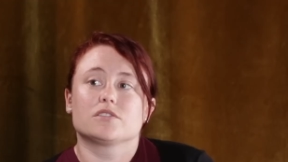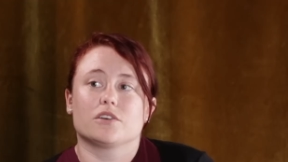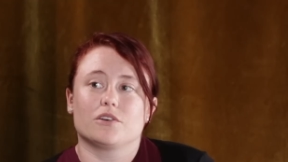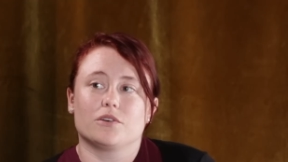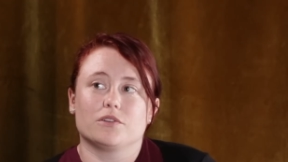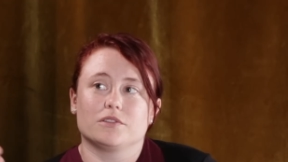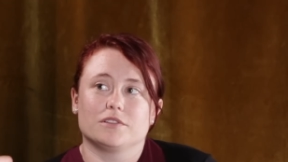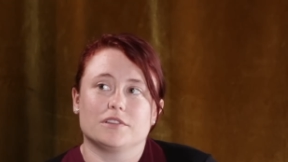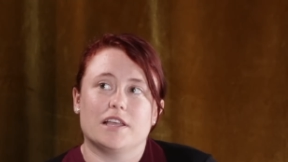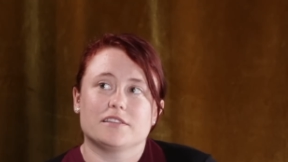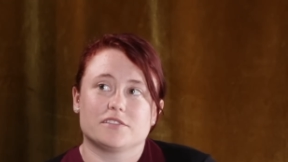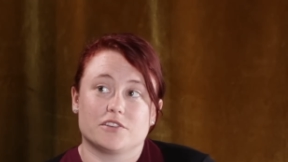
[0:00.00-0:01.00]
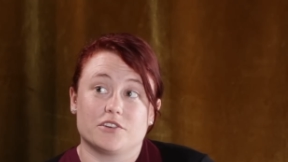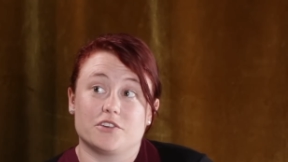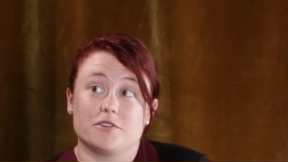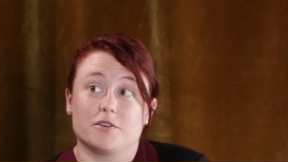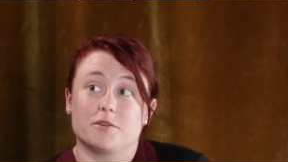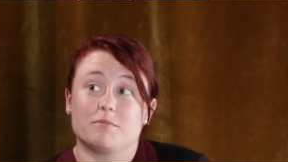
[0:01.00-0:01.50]
So
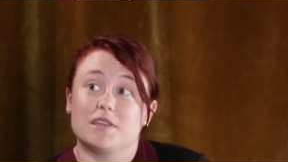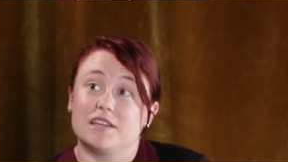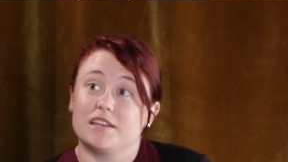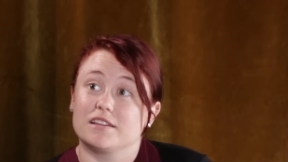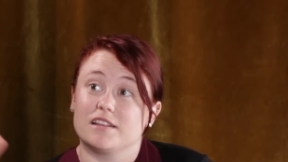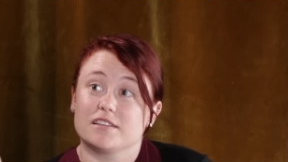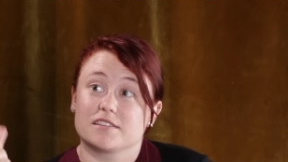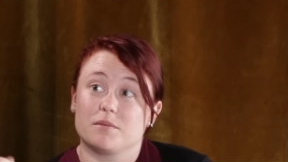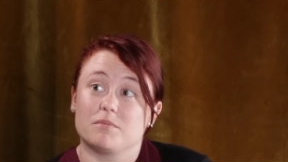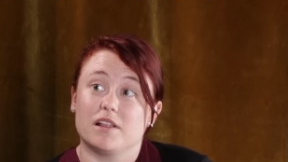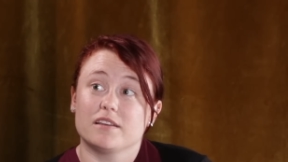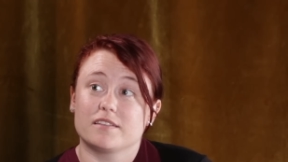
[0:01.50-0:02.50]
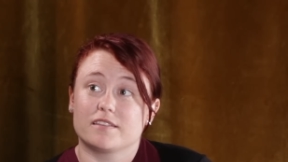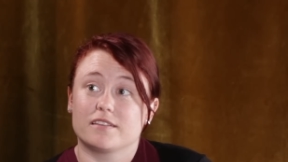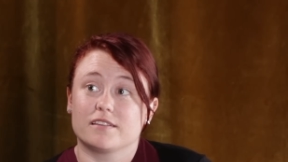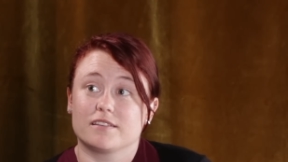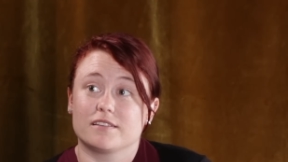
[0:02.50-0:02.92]
lesser meaning less complex?